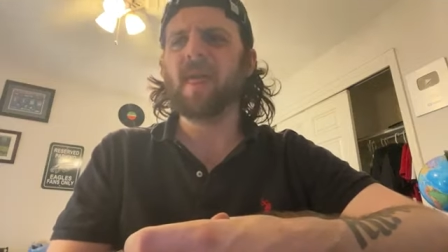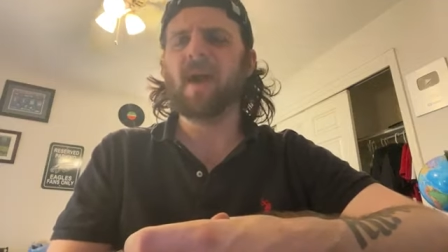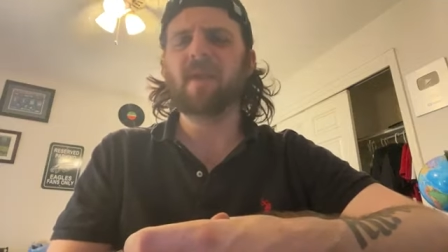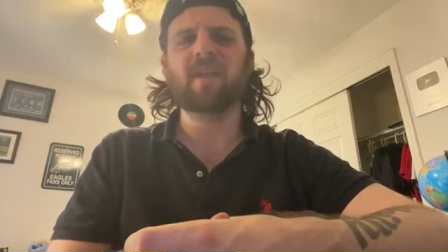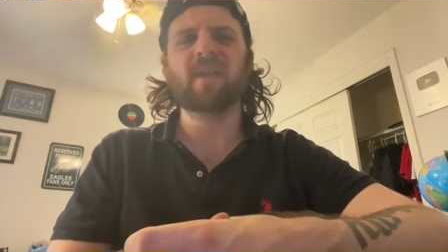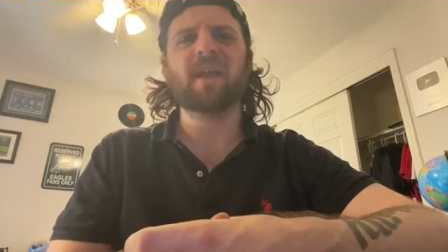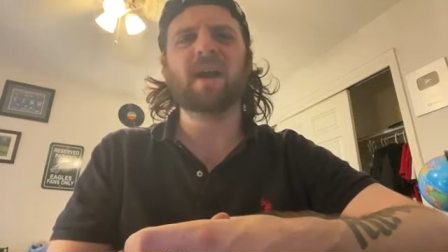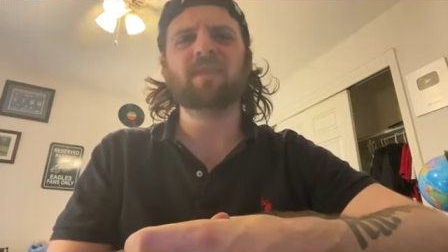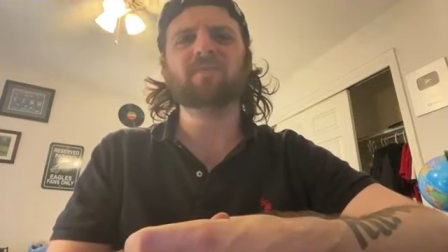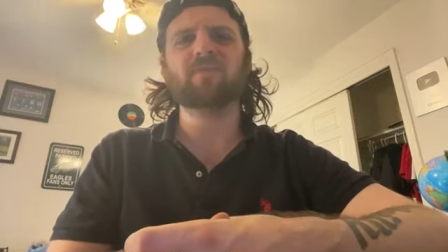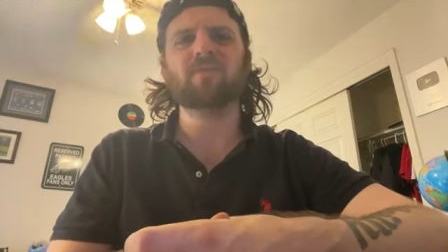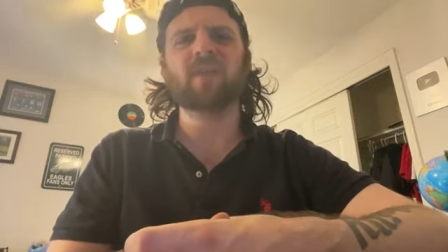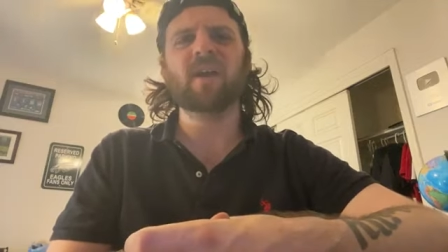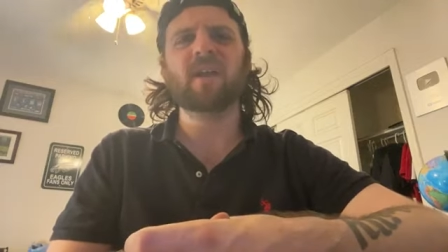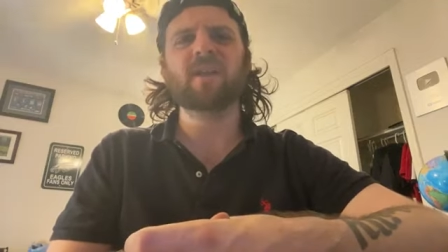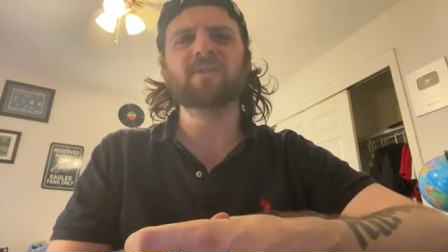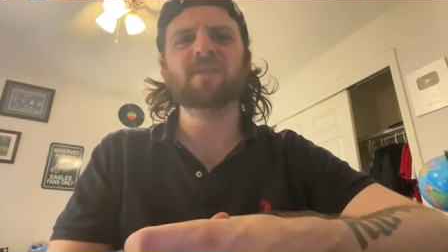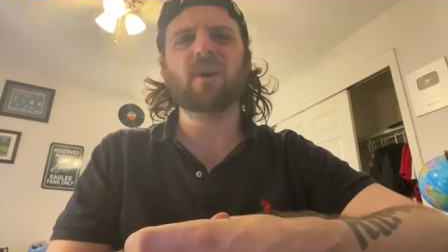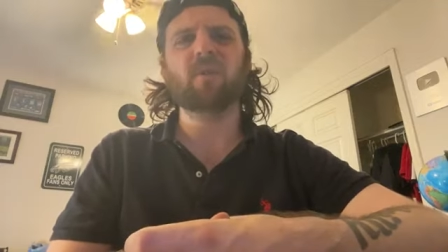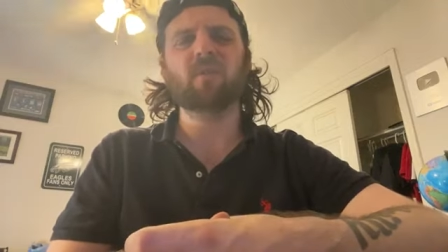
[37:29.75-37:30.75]
And then after
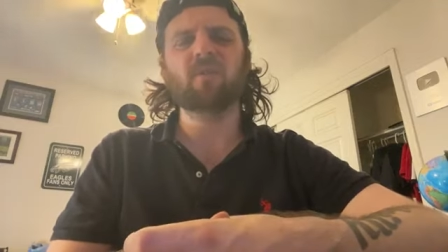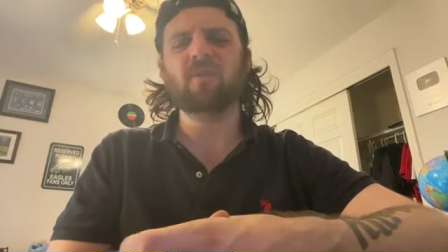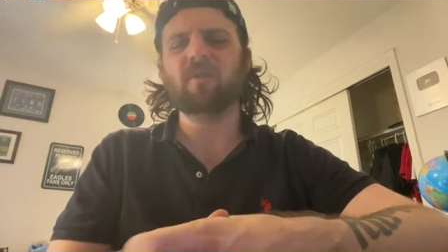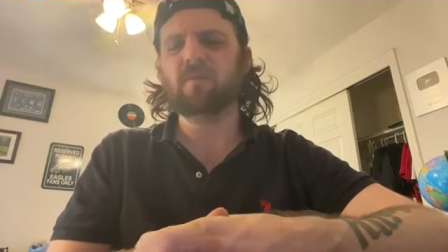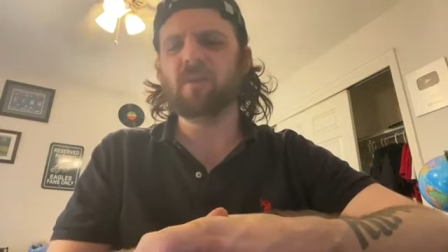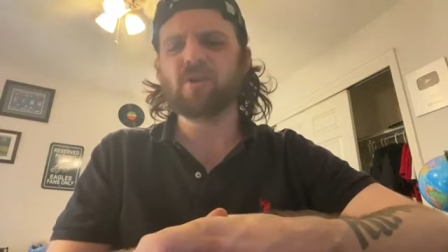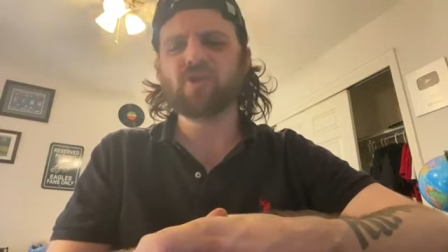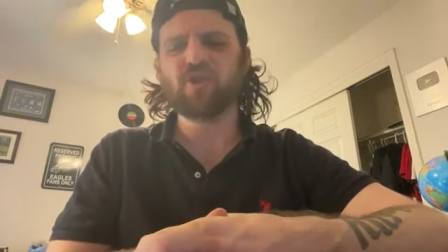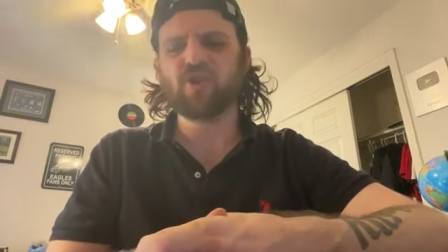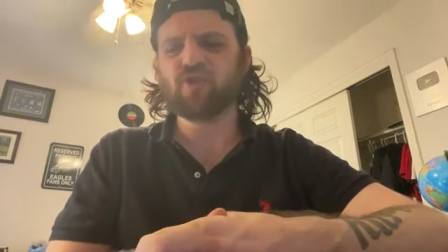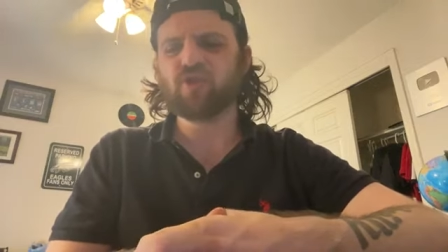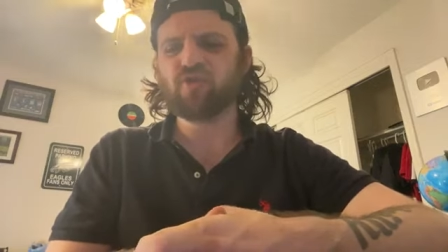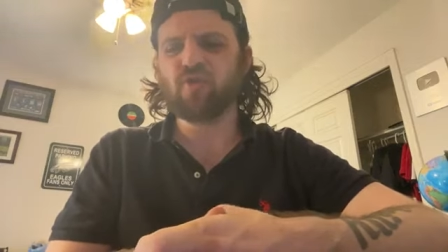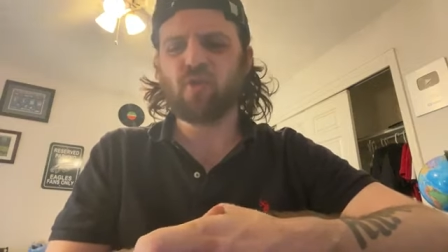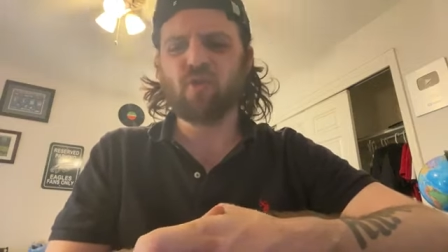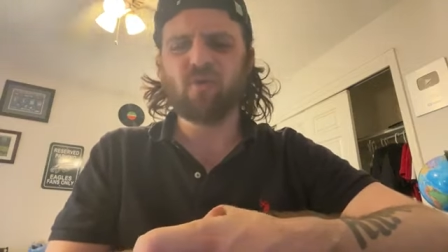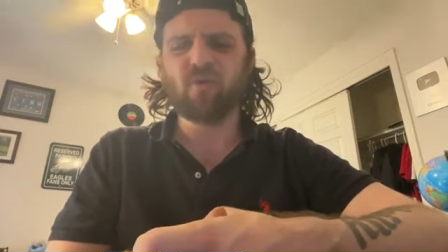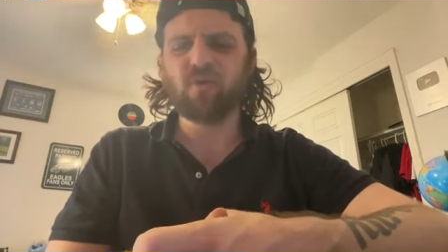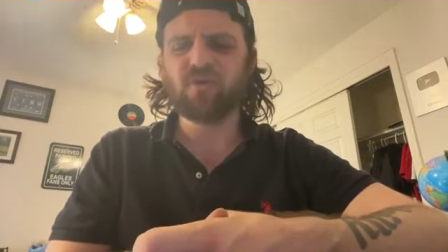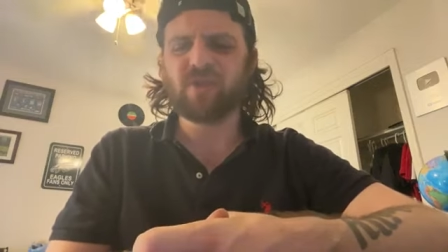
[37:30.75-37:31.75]
that, I dealt with a bunch of
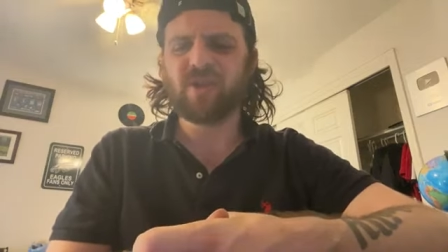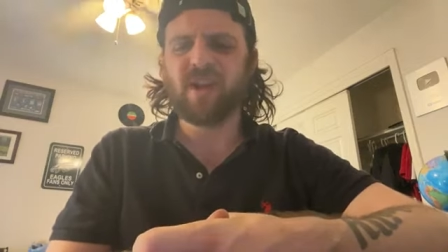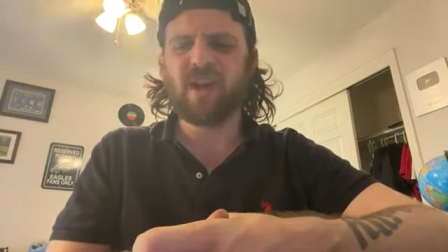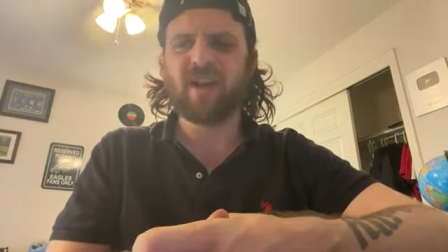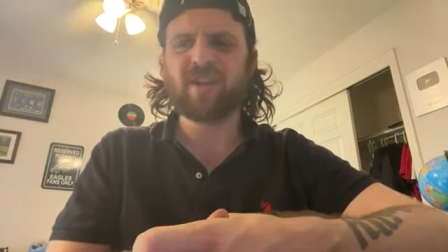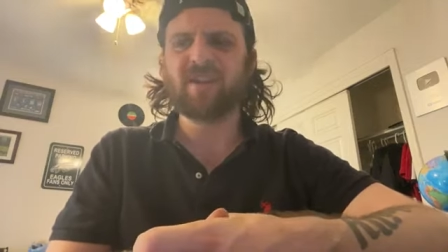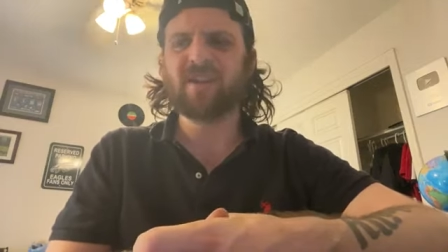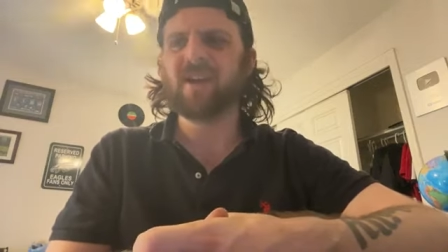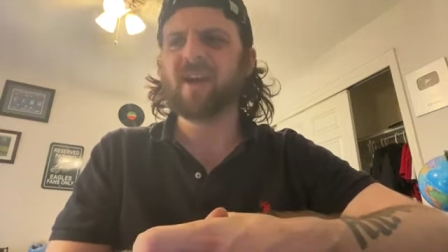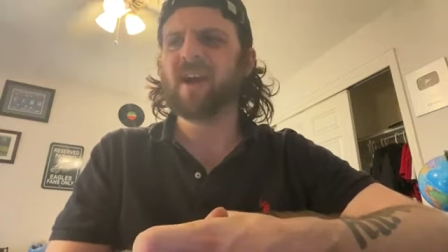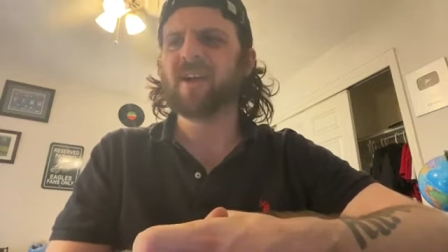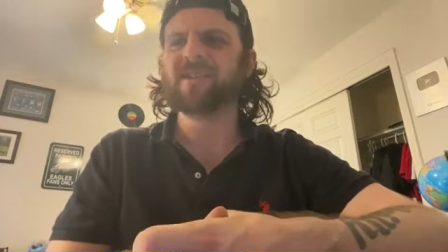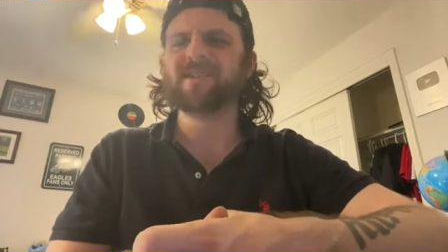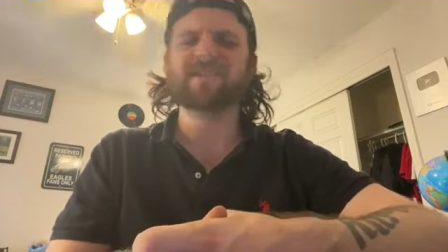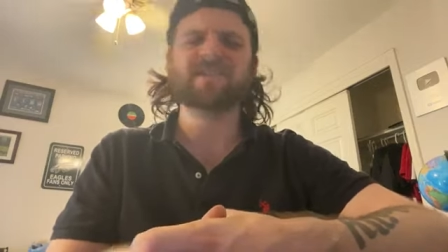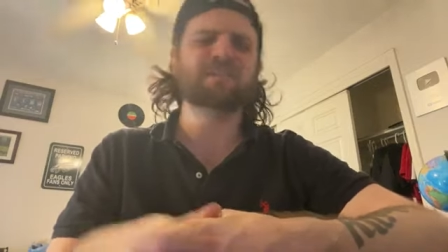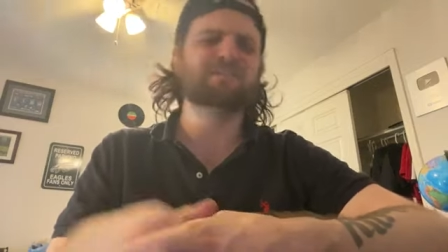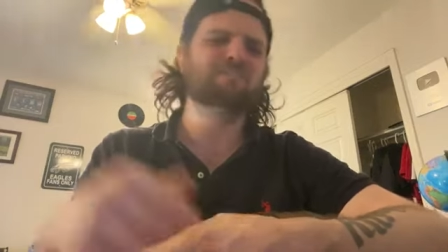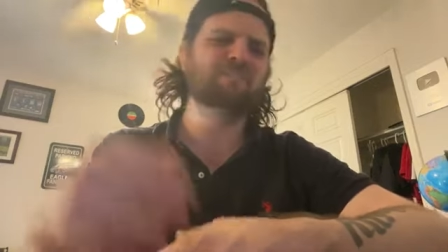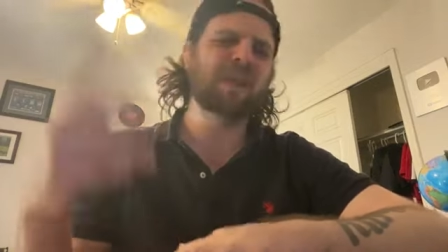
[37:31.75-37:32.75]
trolls and I had to
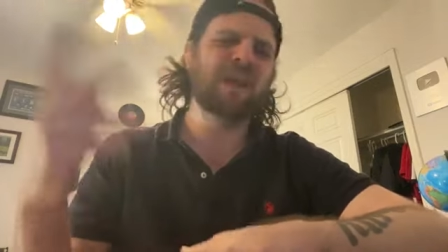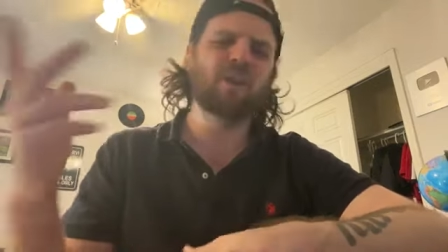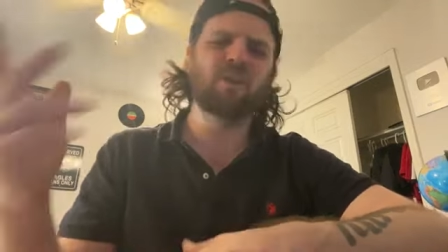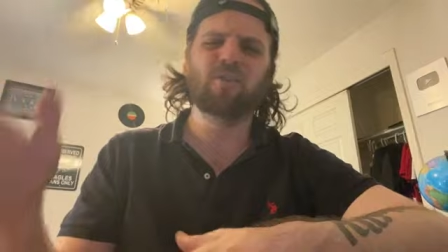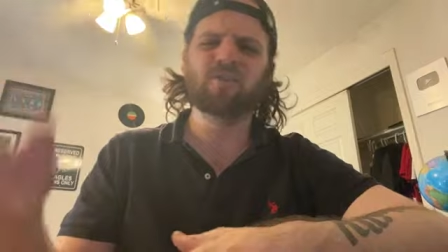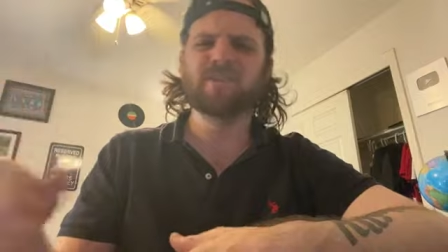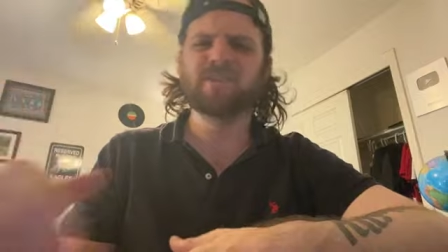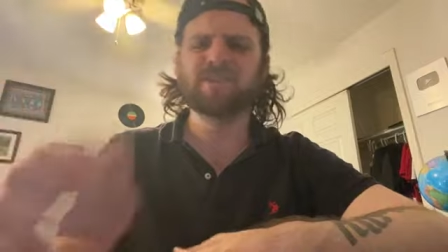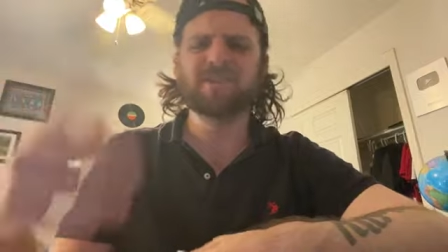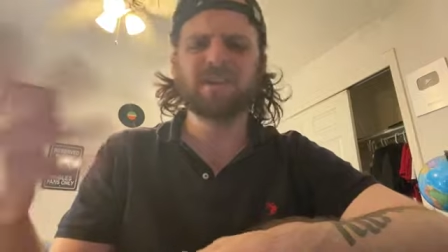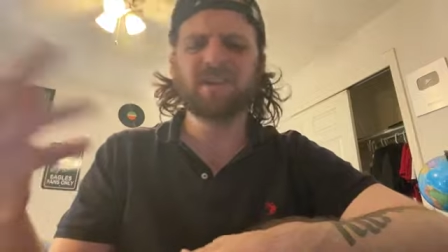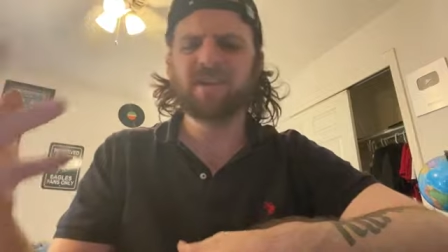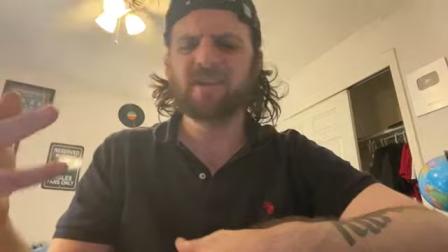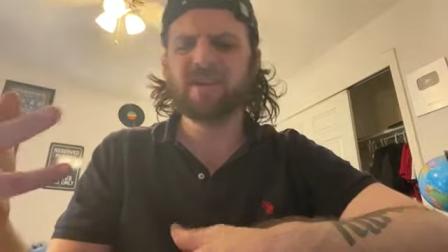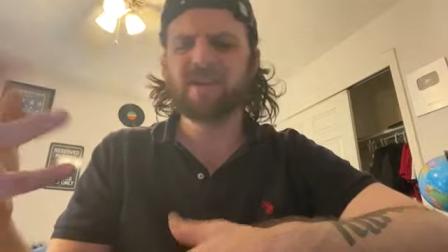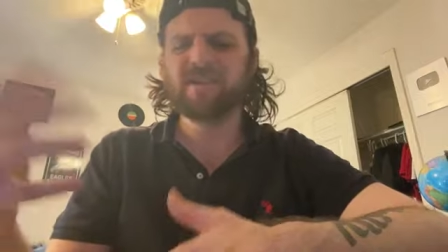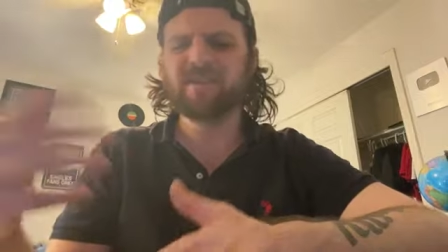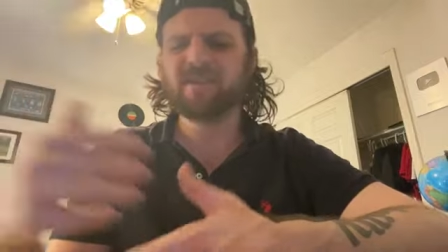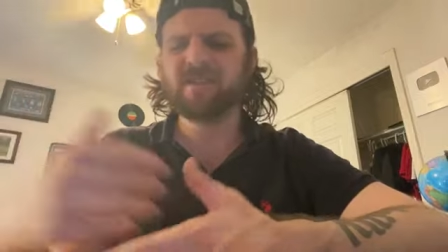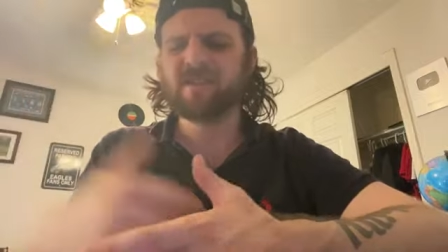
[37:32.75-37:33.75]
constantly ban all these
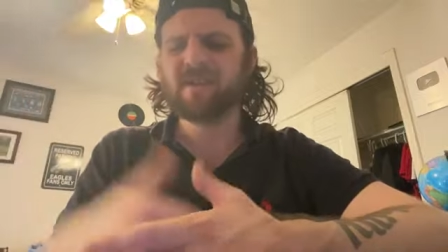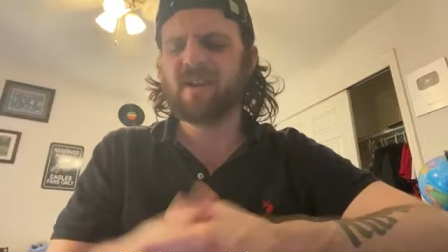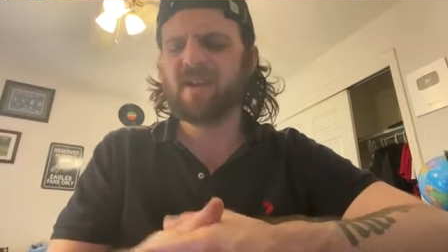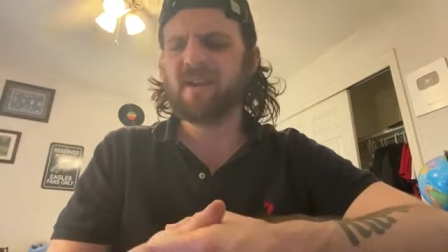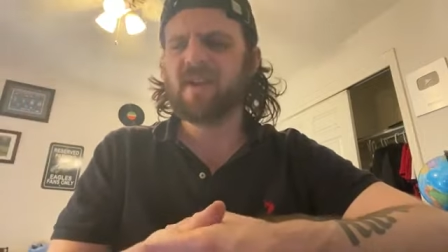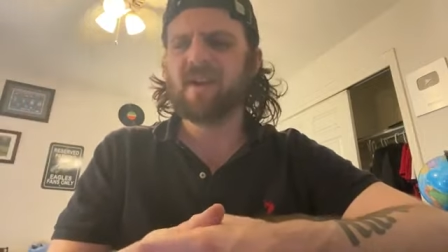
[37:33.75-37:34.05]
idiots